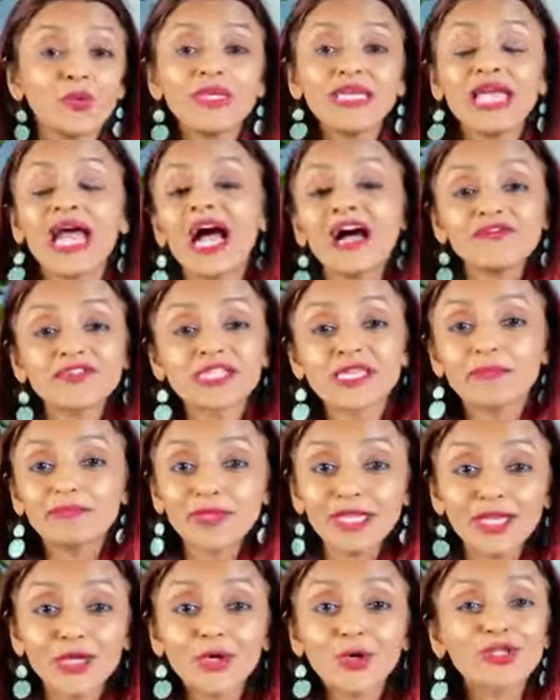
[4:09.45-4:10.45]
We have
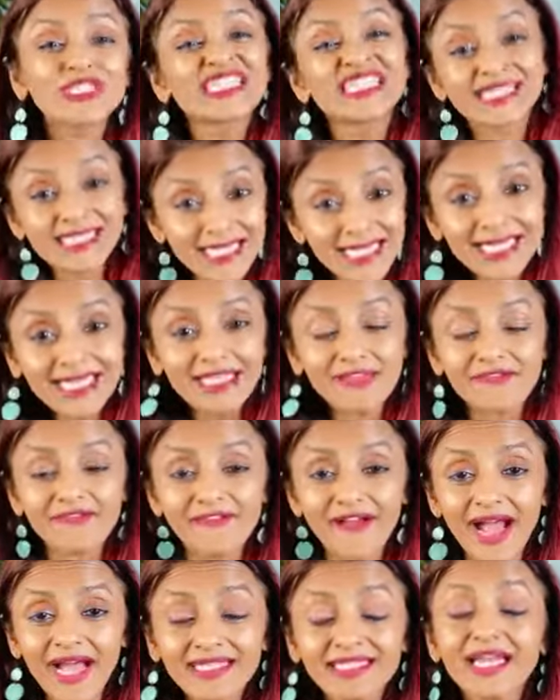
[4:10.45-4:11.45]
something called skinny
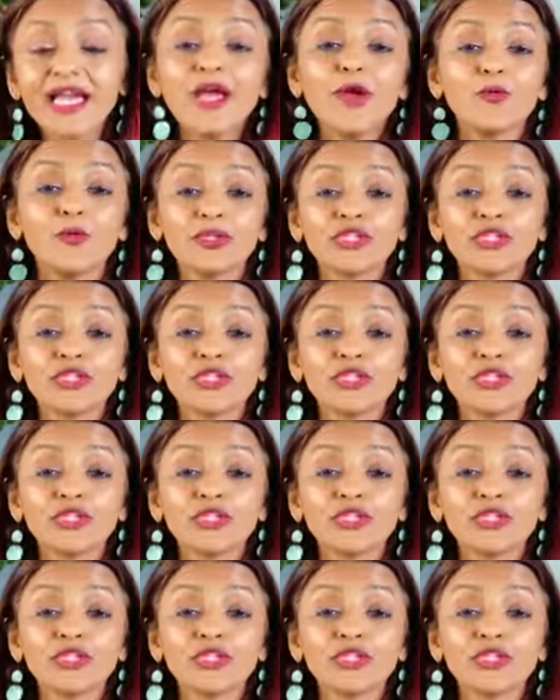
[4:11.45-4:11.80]
fat,